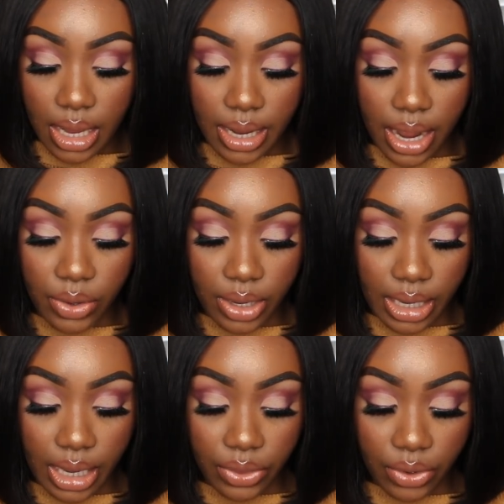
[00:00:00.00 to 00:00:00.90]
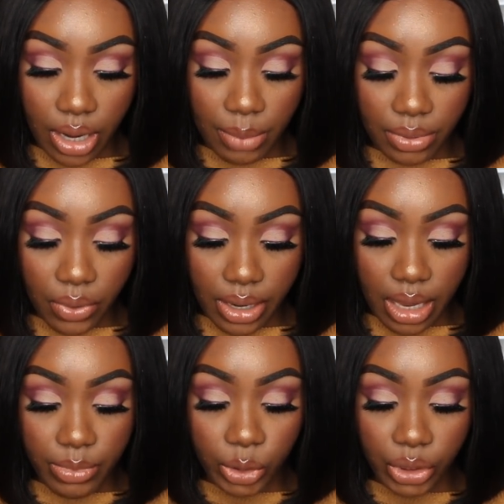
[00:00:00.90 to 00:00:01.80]
Now you can either upload an
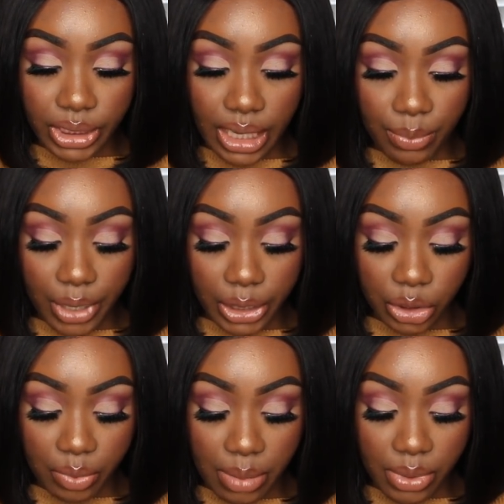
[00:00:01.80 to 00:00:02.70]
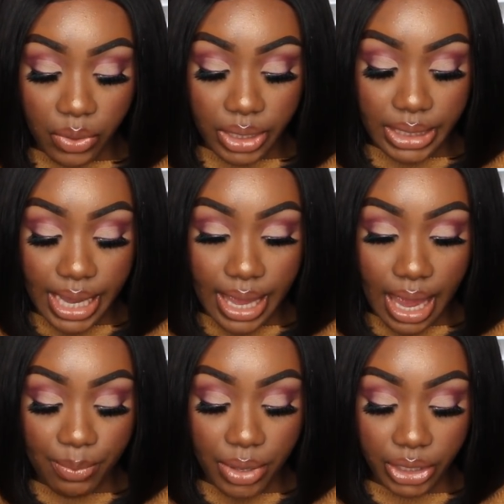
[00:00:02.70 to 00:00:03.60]
image or take a picture, but I'm going to go ahead and take
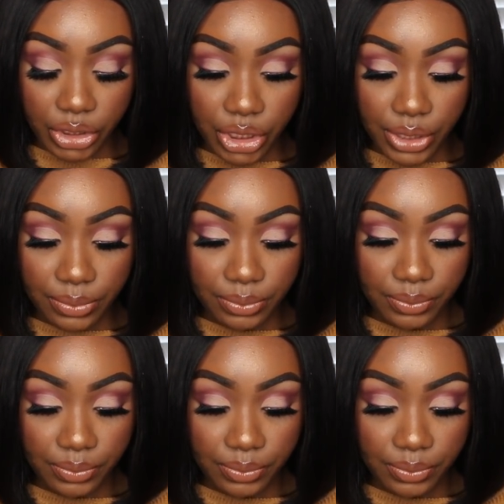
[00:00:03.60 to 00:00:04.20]
a picture.